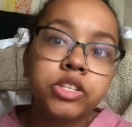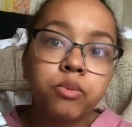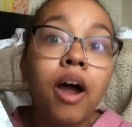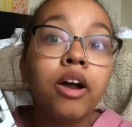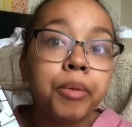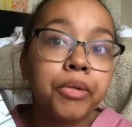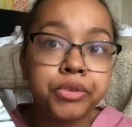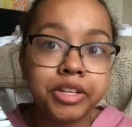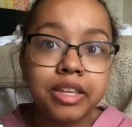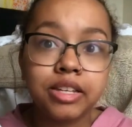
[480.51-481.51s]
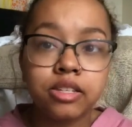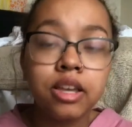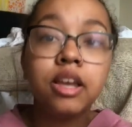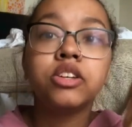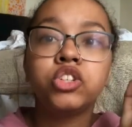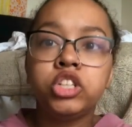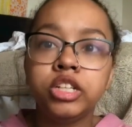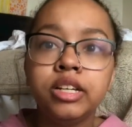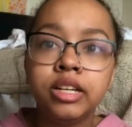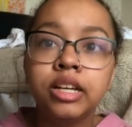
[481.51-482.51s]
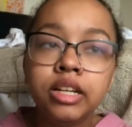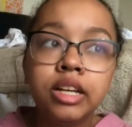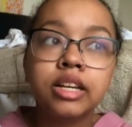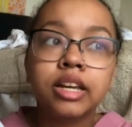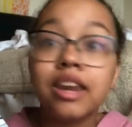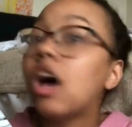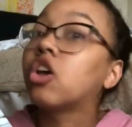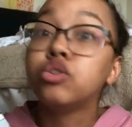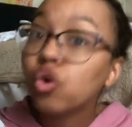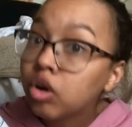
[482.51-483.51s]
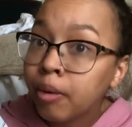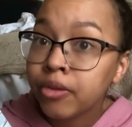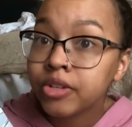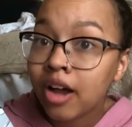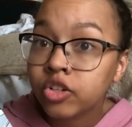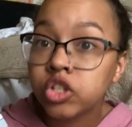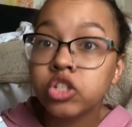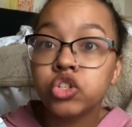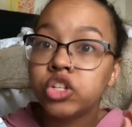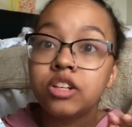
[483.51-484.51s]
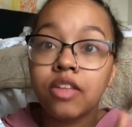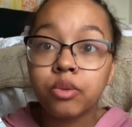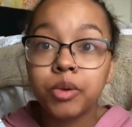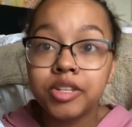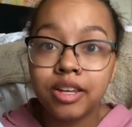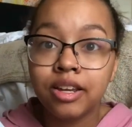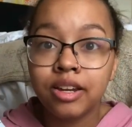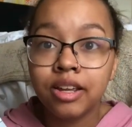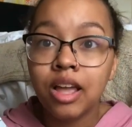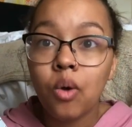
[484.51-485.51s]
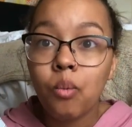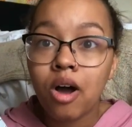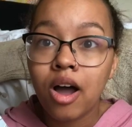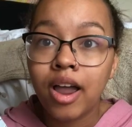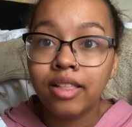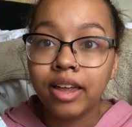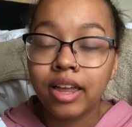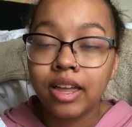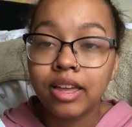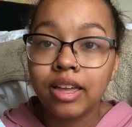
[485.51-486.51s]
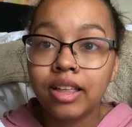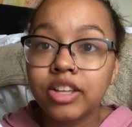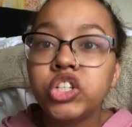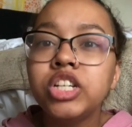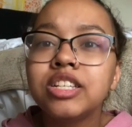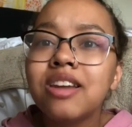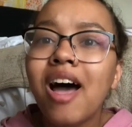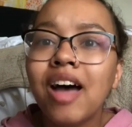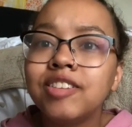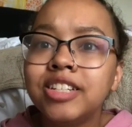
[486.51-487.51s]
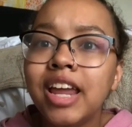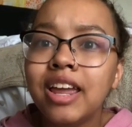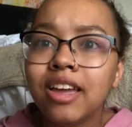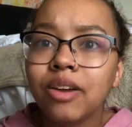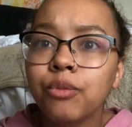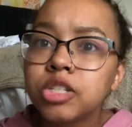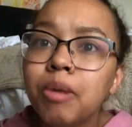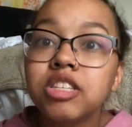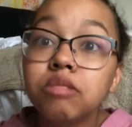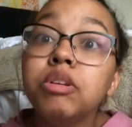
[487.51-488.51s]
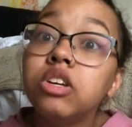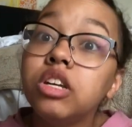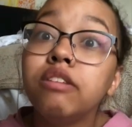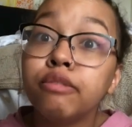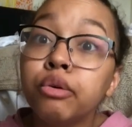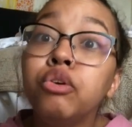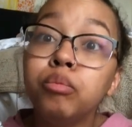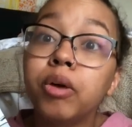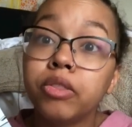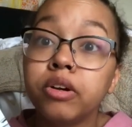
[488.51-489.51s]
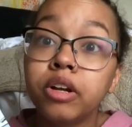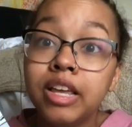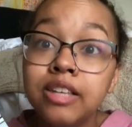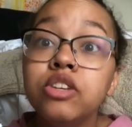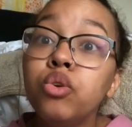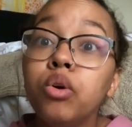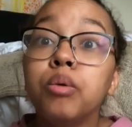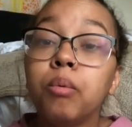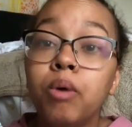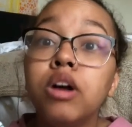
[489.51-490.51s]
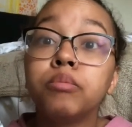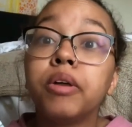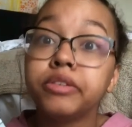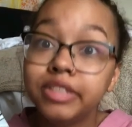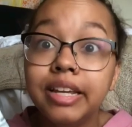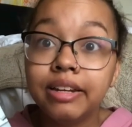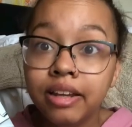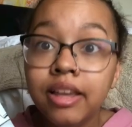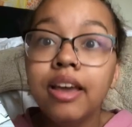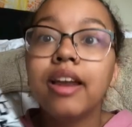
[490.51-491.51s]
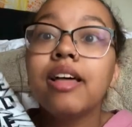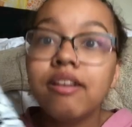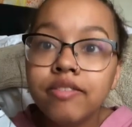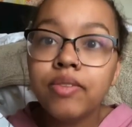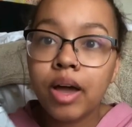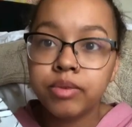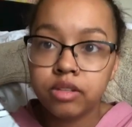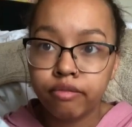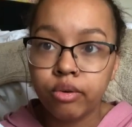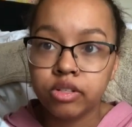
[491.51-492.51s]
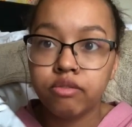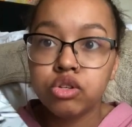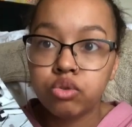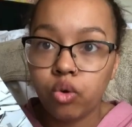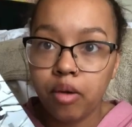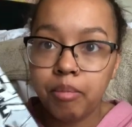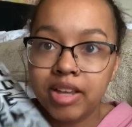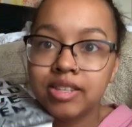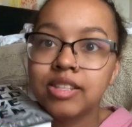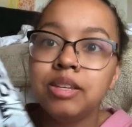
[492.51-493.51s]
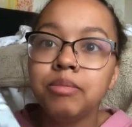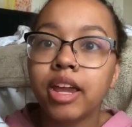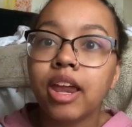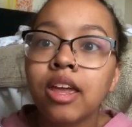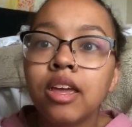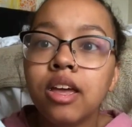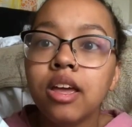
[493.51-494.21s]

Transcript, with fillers: reason why her brother did this. She cannot control her brother's actions. She's not the reason why like she does not have to take responsibility for who her brother is and what her brother did. And I love that that was the focus of the story, because it seemed like